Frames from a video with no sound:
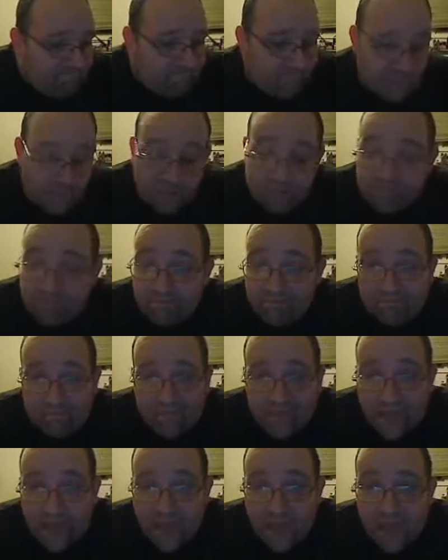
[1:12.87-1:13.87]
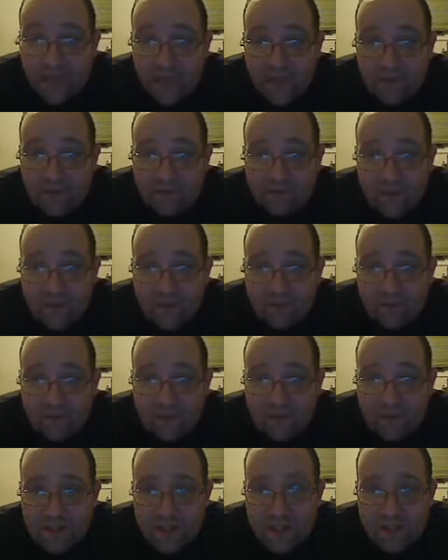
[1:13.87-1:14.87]
but today, I, uh, you know,
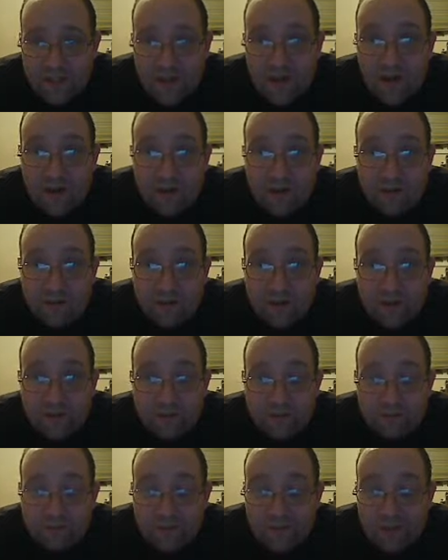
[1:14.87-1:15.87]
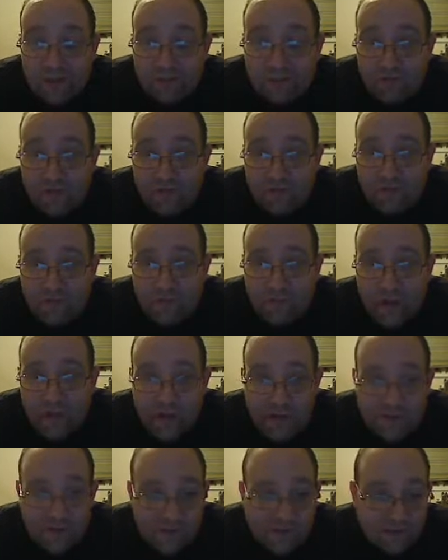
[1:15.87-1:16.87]
it's it's gone. I've not, you know, not felt
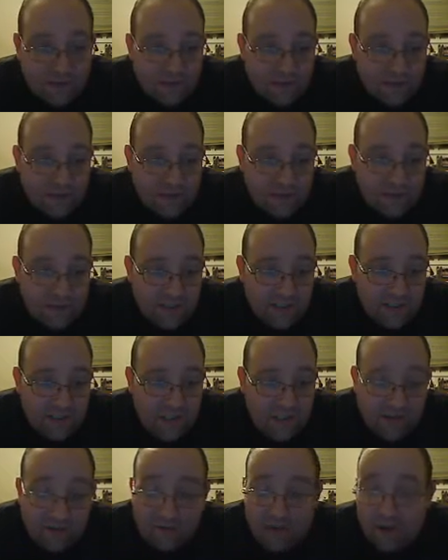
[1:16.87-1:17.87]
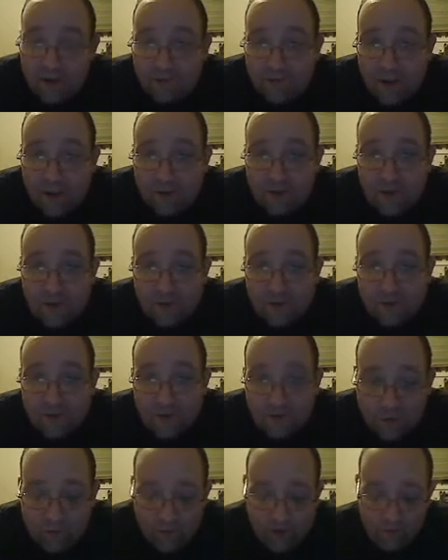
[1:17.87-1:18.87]
bad. So I don't know. Might have been a
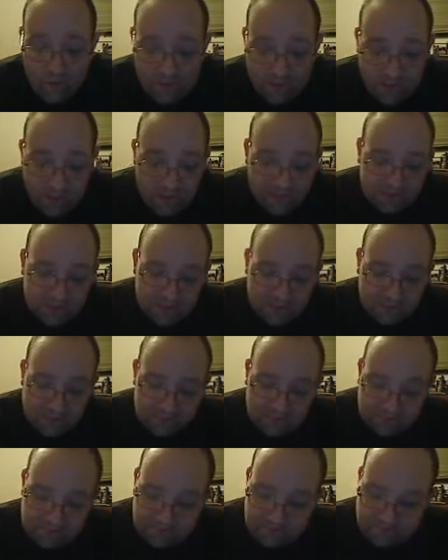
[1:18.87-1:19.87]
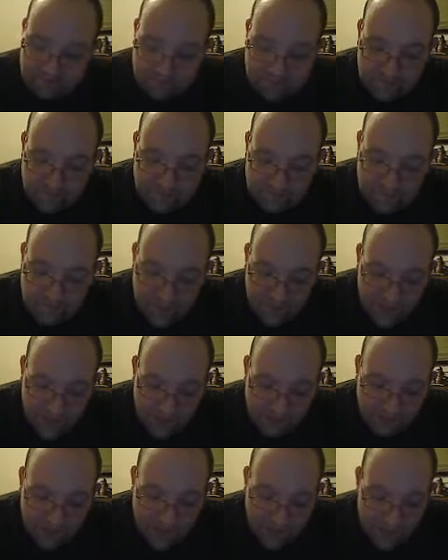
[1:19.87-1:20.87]
24-hour bug, but
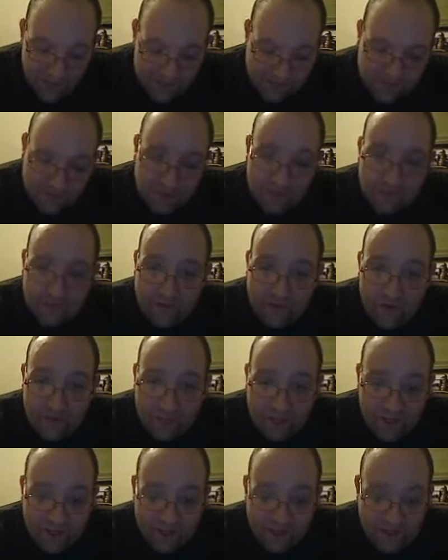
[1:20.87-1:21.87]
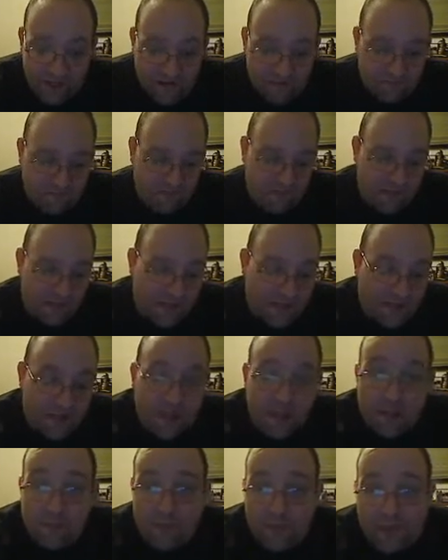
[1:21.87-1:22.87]
anyway, guys, I'm sorry for not being here,
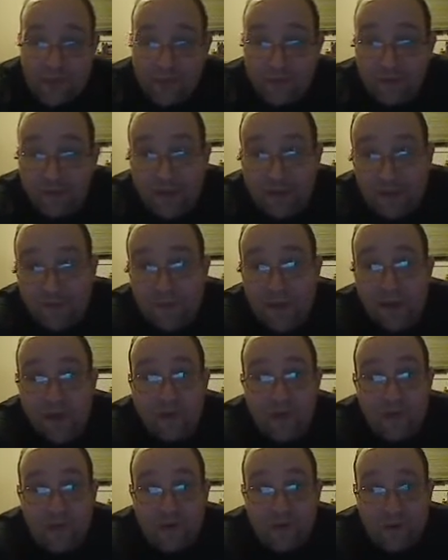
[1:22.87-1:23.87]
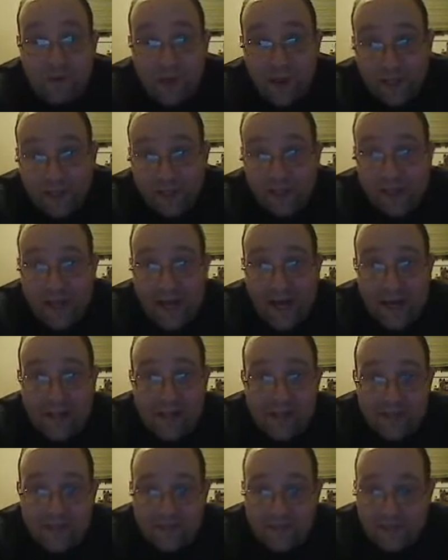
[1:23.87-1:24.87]
but I do need to make this quick
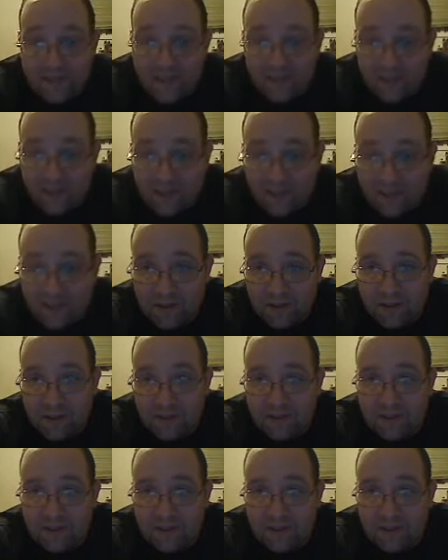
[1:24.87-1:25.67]
tonight. Uh,